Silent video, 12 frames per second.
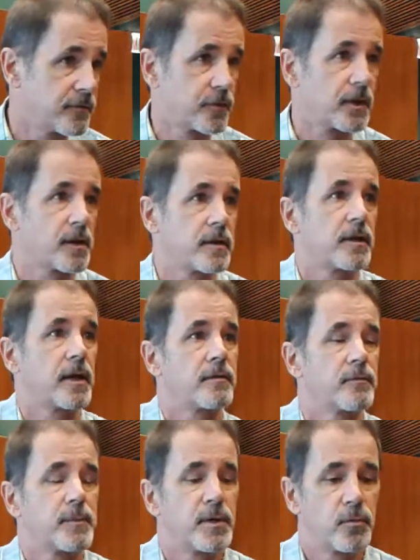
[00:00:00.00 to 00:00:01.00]
for lack of
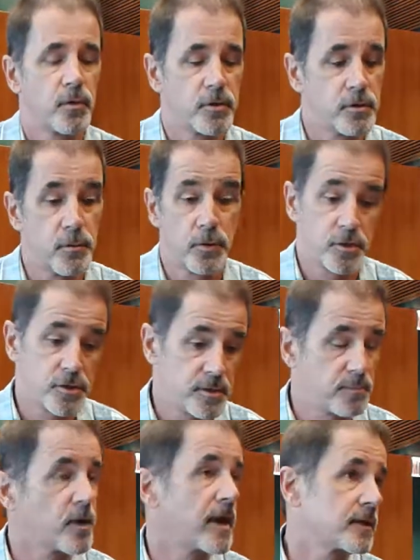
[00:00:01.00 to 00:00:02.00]
a better word, or just the
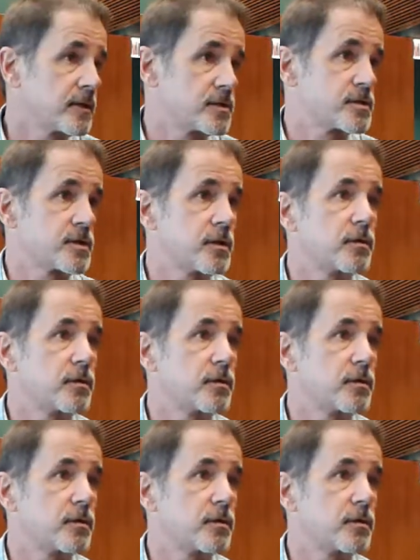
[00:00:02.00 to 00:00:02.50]
practice.